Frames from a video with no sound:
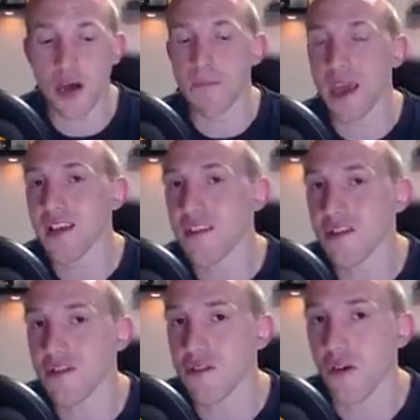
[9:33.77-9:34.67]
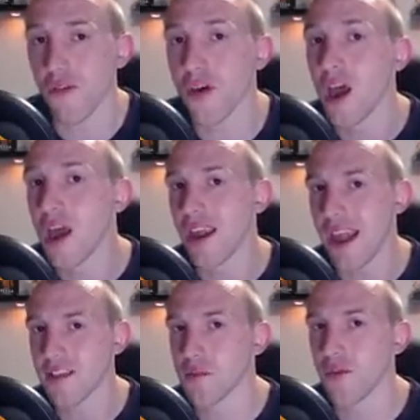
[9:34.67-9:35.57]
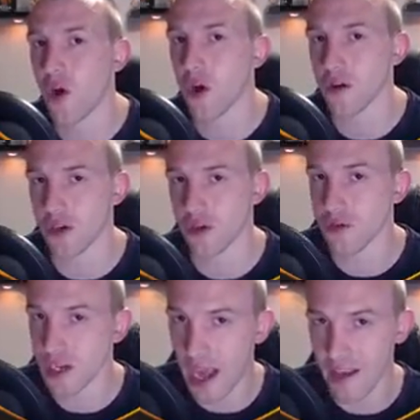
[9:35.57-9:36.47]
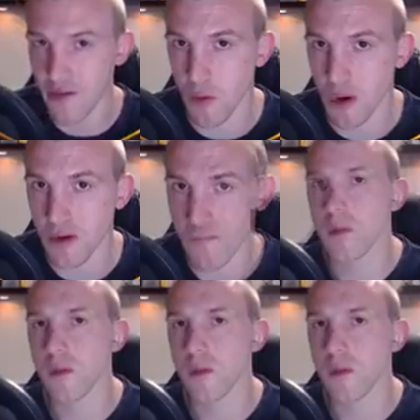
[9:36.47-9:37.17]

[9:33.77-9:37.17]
Amazing stuff. Let's move on to the next one.